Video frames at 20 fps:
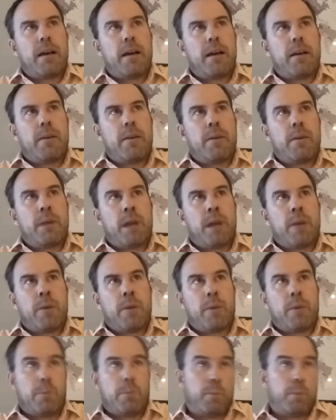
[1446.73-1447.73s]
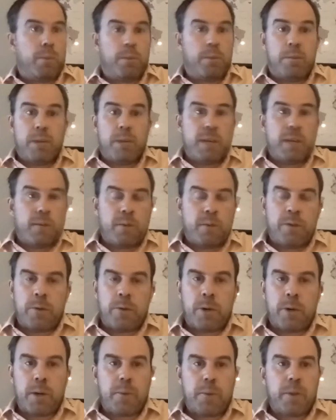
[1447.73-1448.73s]
when I, when, even
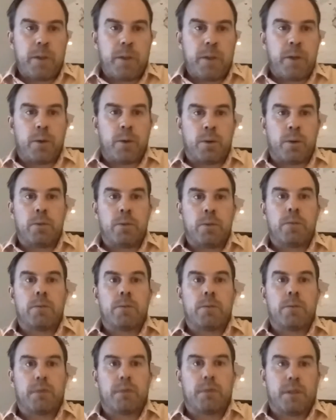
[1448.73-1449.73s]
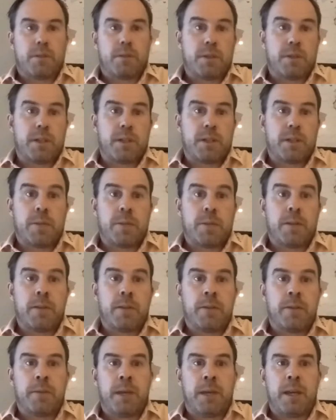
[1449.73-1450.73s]
before I played a hole, this was
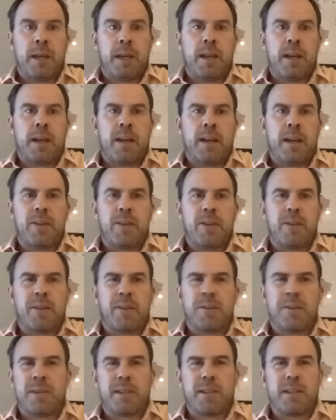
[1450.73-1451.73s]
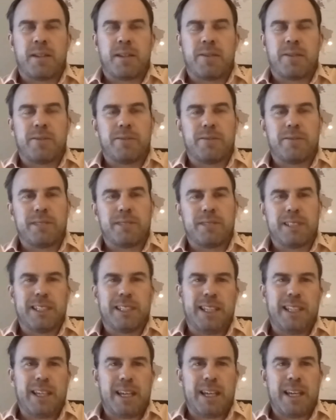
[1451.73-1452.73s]
explained to me. And I thought to myself,
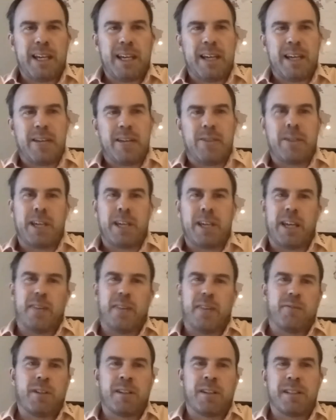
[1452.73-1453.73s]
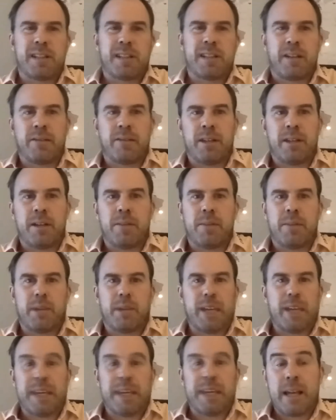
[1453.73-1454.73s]
yeah, okay, it runs down there,
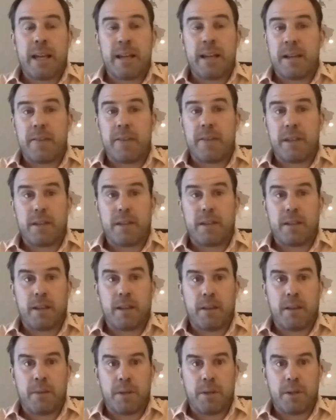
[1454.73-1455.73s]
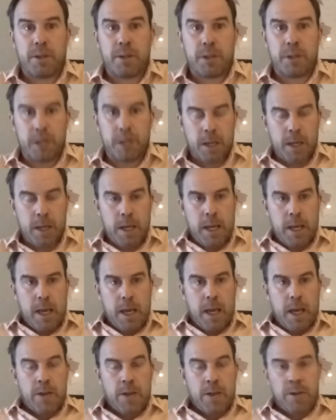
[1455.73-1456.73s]
but it can't affect it that much.
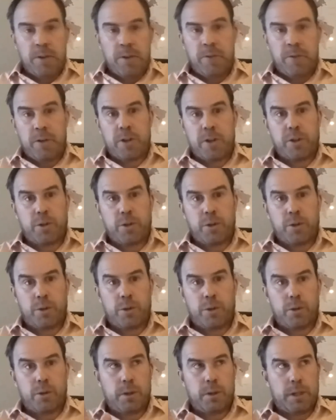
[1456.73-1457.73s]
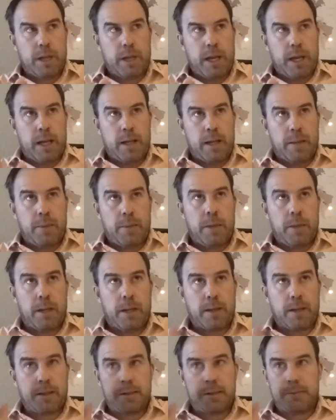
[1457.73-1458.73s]
And on the first hole, I had a
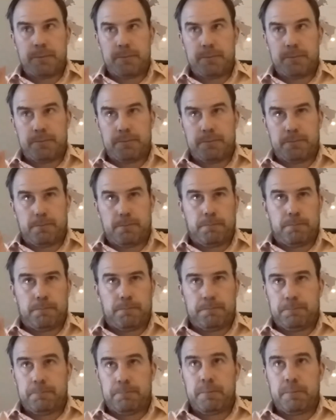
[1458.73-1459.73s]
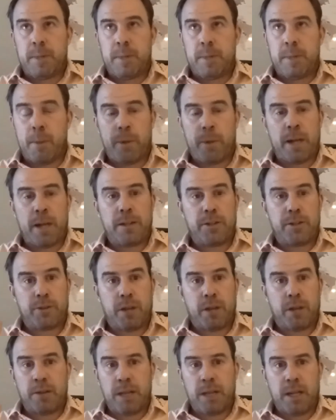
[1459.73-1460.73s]
putt in my practice
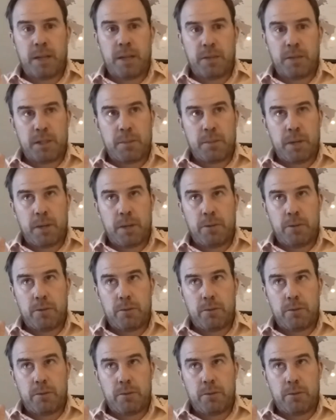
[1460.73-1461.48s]
round, and it was about